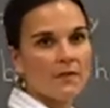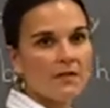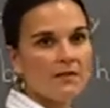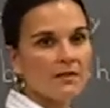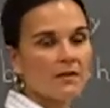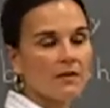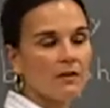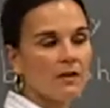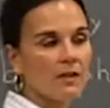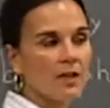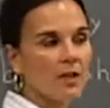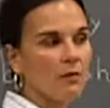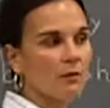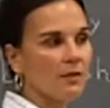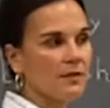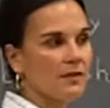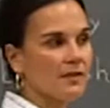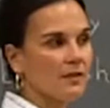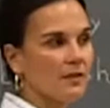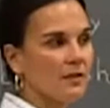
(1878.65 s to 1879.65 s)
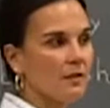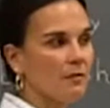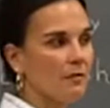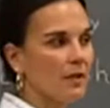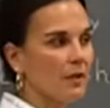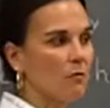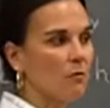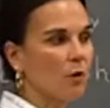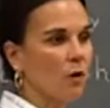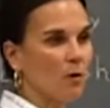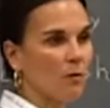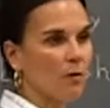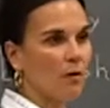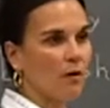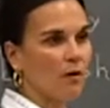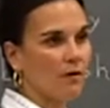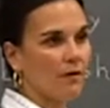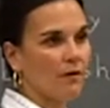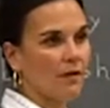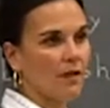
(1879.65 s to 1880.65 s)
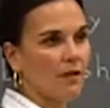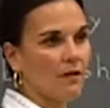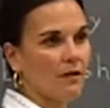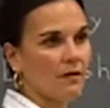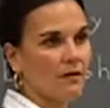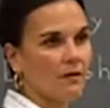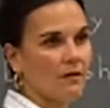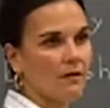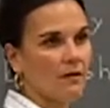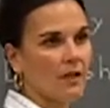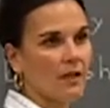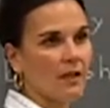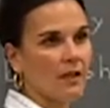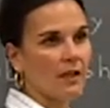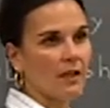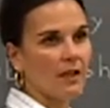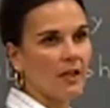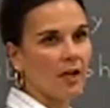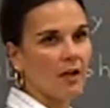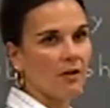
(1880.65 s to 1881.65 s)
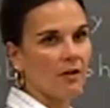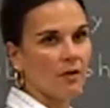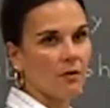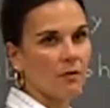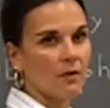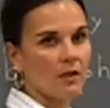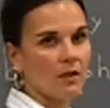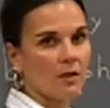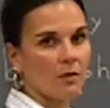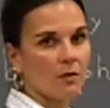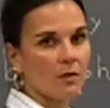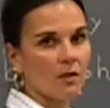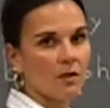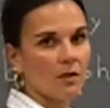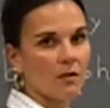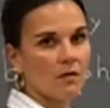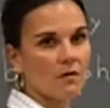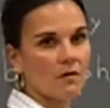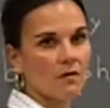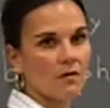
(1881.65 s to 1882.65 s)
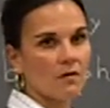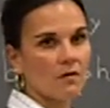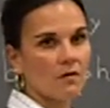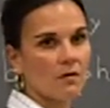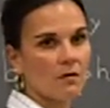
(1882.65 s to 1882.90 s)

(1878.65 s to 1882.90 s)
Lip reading: The silica will still be more polar than any eluent you would use.